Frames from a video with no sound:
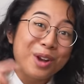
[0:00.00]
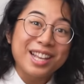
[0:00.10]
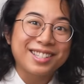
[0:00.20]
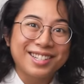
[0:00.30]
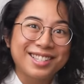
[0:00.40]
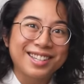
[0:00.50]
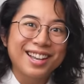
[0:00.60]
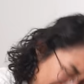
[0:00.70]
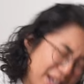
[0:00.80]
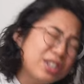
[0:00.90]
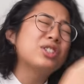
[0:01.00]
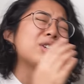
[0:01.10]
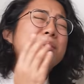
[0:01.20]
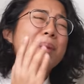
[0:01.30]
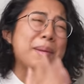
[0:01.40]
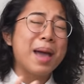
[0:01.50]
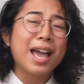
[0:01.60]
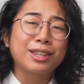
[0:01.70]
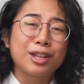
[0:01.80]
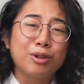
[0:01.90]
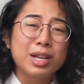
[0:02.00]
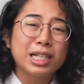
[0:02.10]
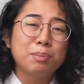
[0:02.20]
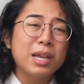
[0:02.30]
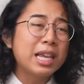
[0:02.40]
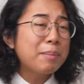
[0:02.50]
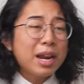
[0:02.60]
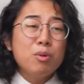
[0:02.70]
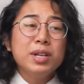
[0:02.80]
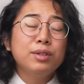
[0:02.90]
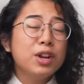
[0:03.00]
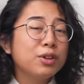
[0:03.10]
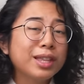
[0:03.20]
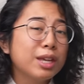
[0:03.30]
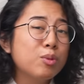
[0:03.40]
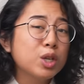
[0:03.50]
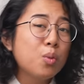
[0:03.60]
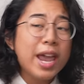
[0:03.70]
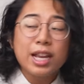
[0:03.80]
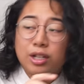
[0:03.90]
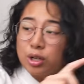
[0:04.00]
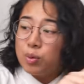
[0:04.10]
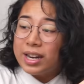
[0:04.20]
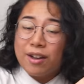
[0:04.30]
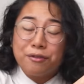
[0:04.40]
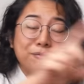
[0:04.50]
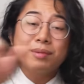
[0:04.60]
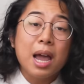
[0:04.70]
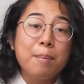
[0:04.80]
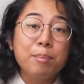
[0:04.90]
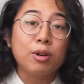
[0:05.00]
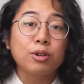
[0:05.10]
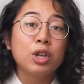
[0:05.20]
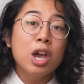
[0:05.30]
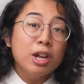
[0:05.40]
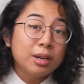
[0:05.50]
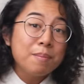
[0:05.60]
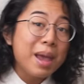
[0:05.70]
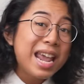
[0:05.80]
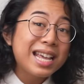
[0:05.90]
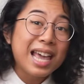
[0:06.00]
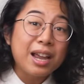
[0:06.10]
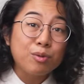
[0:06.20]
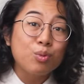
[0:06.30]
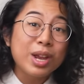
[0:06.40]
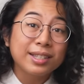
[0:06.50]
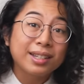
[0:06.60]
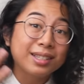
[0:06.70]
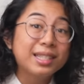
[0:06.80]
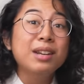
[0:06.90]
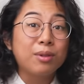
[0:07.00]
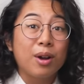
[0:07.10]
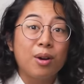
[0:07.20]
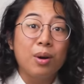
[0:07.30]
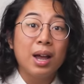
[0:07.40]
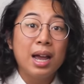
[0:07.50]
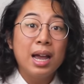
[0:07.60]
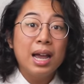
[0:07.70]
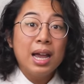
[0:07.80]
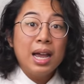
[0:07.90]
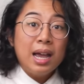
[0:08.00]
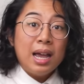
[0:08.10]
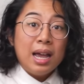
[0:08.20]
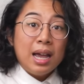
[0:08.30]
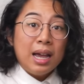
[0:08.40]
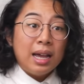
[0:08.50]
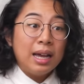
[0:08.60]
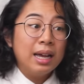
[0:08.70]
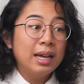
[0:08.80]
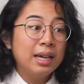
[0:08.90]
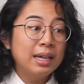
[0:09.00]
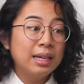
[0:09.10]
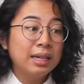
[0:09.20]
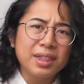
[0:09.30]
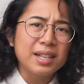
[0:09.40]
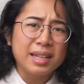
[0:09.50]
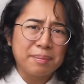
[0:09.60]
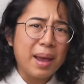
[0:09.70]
risks. Maybe it's just my math degree speaking, but I always figured that there was a way to do enough numbers to make that risk zero. But there isn't, not for the things that